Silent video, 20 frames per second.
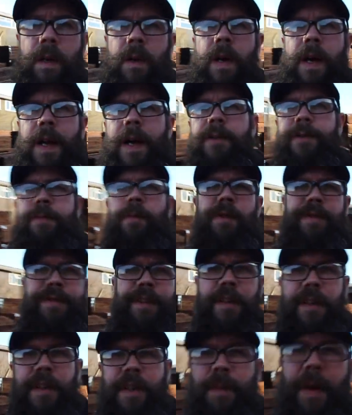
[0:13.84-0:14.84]
Well, that was more
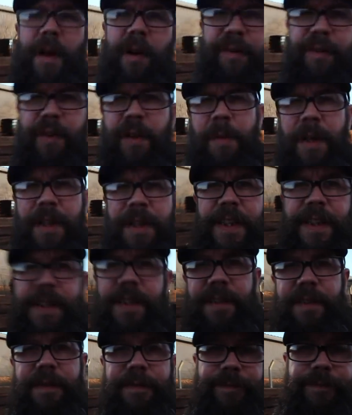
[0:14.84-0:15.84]
fun than a barrel full of
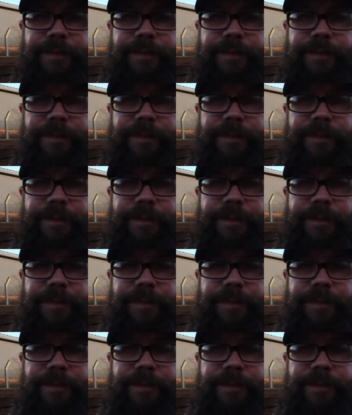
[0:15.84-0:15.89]
monkeys.